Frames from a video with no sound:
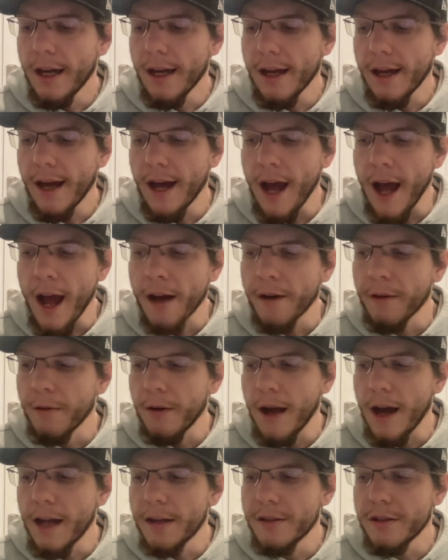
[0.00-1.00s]

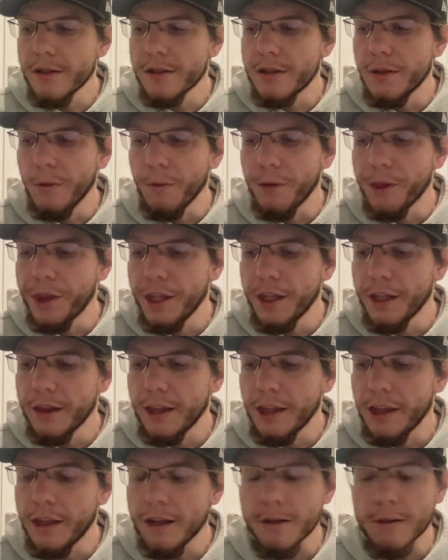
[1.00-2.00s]
I just don't think
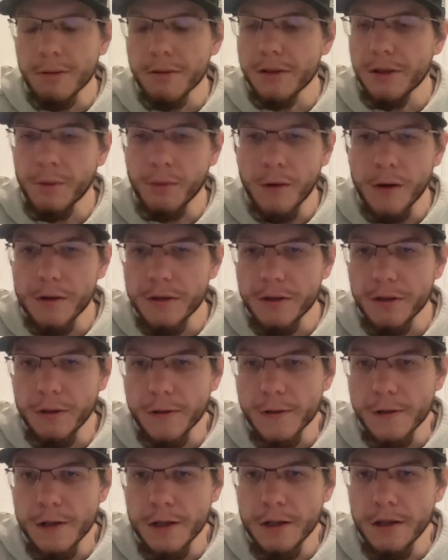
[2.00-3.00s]
that this was a rush
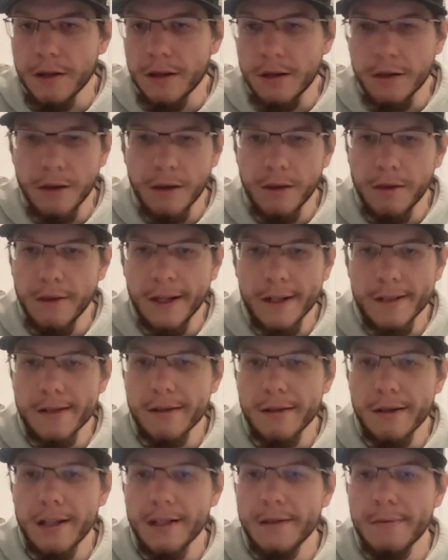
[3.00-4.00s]
search.
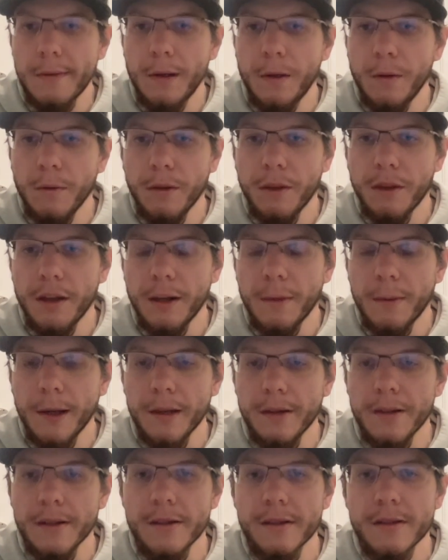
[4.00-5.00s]
That's my whole thing
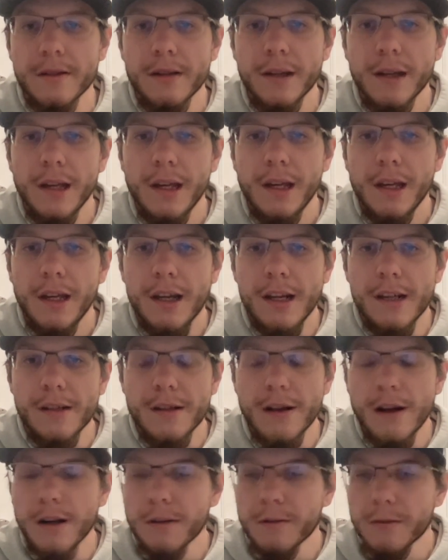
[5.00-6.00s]
about this. It's
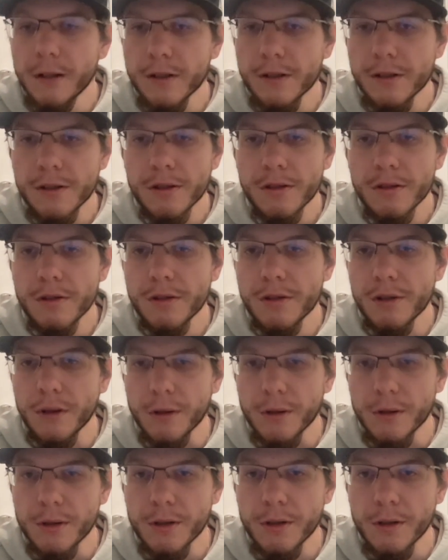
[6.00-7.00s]
not a rush
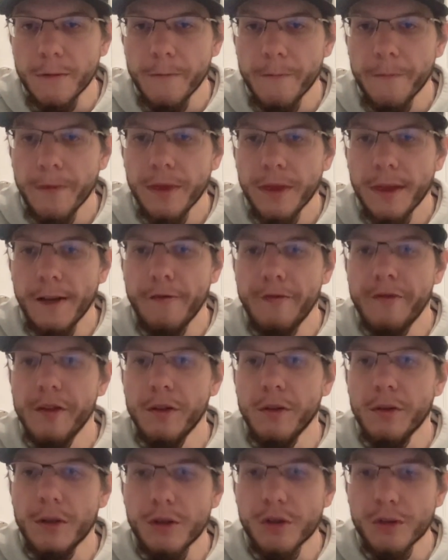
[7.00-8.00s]
search. They
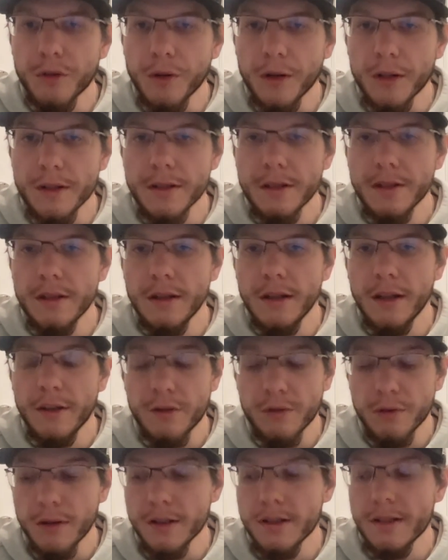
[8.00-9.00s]
feel trusted. They
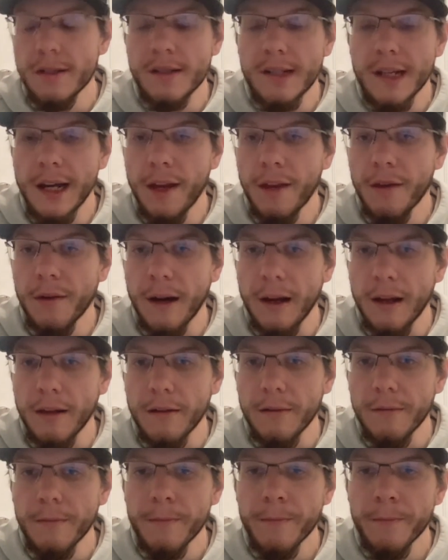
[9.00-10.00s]
trust in Tyler
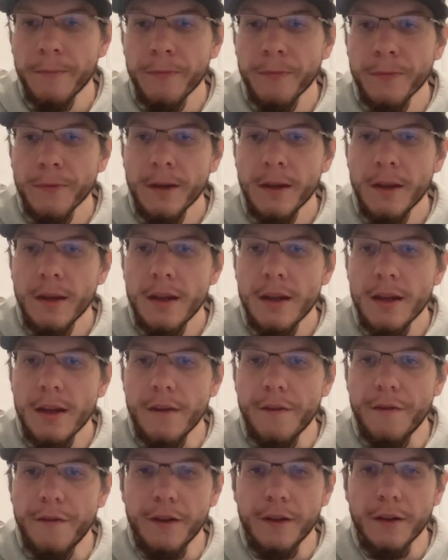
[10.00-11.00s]
Allen. They
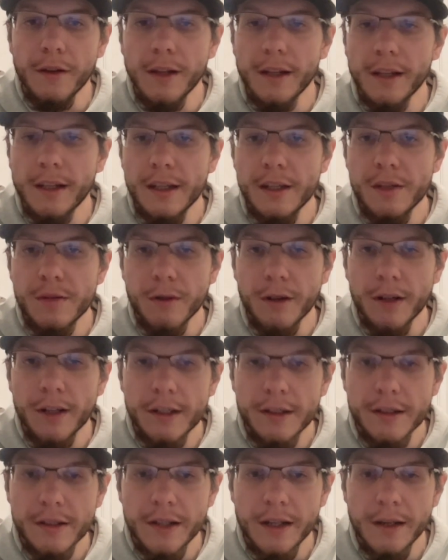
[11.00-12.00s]
feel like he's ready
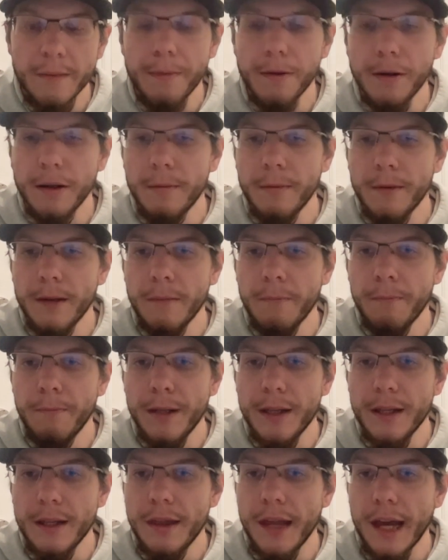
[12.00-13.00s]
to step up and
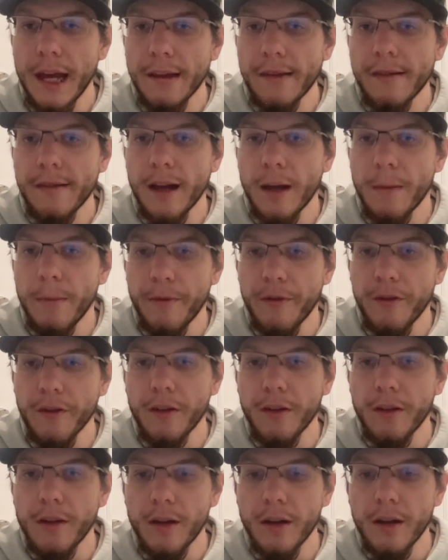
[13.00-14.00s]
be that type
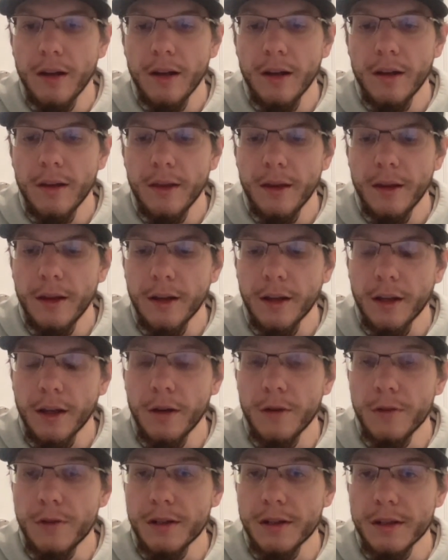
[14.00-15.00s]
of a
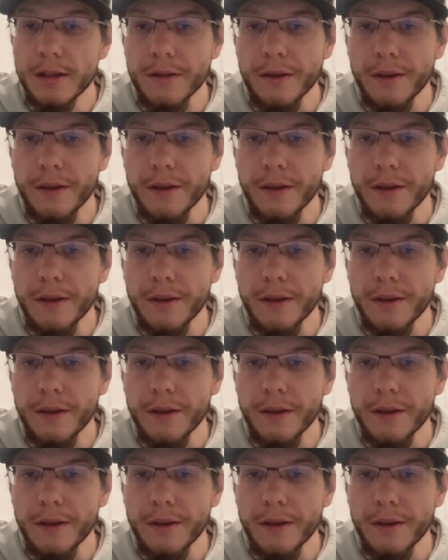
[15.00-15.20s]
coach at this